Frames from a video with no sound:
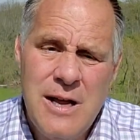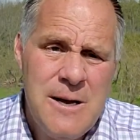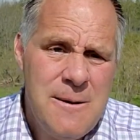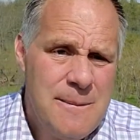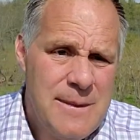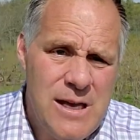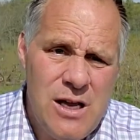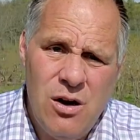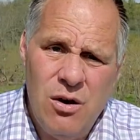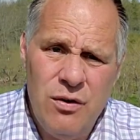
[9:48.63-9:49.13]

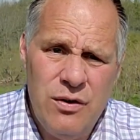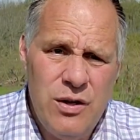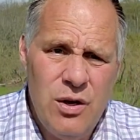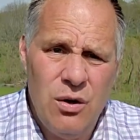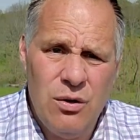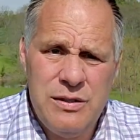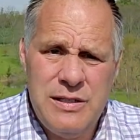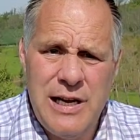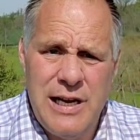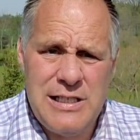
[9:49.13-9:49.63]
You know, in the
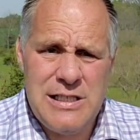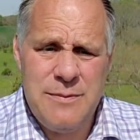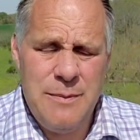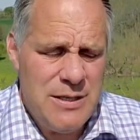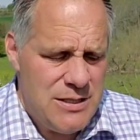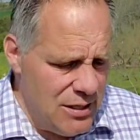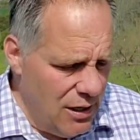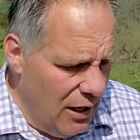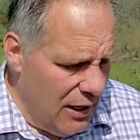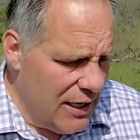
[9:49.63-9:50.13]
Old
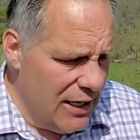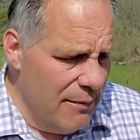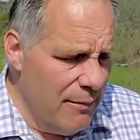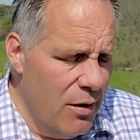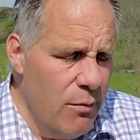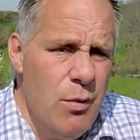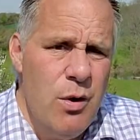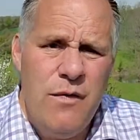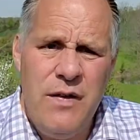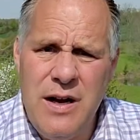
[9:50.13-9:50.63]
Testament, talking about
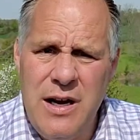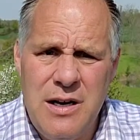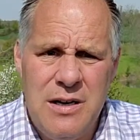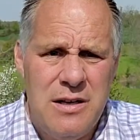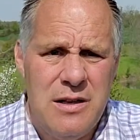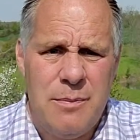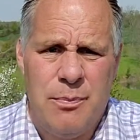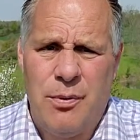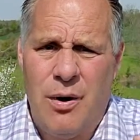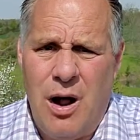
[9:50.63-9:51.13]
moving into
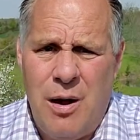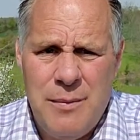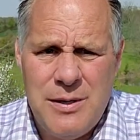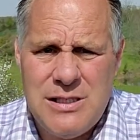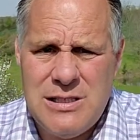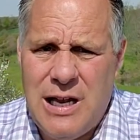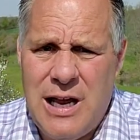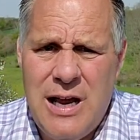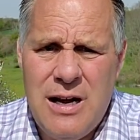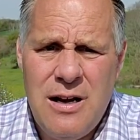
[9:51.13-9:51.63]
the
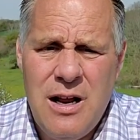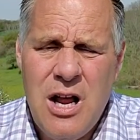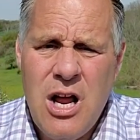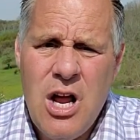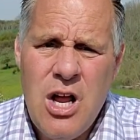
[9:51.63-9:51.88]
promised land,